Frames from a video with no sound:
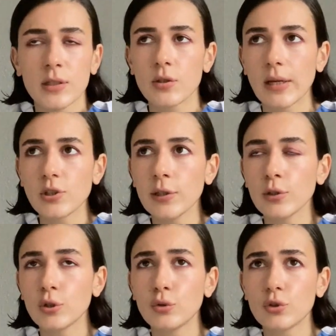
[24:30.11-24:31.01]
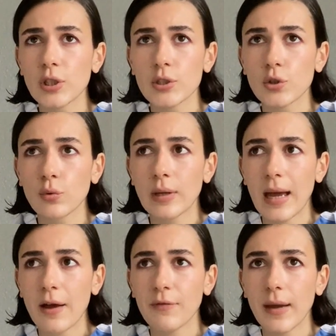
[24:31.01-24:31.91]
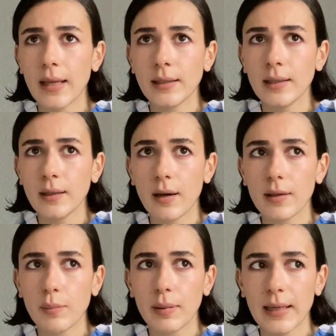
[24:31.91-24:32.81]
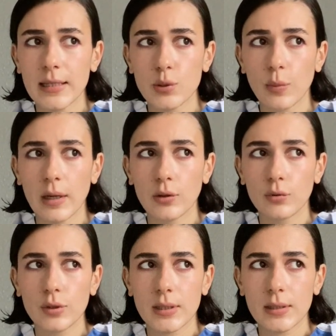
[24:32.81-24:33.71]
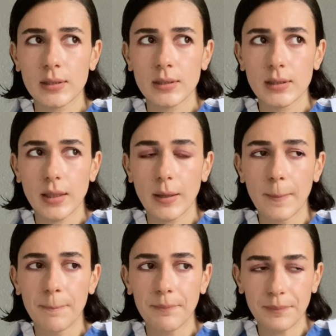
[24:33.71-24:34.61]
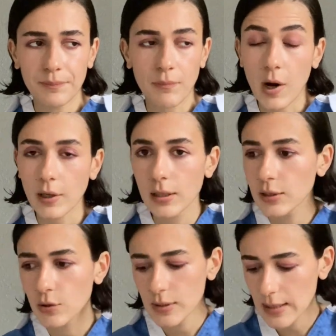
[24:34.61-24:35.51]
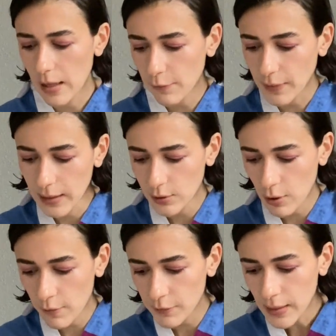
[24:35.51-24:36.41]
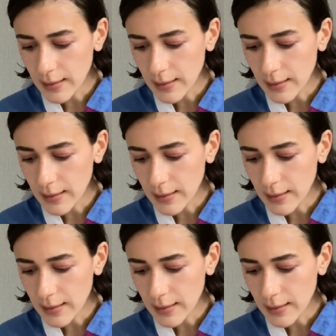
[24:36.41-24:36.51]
So actually you just don't have any other place where you didn't market yourself, kind of.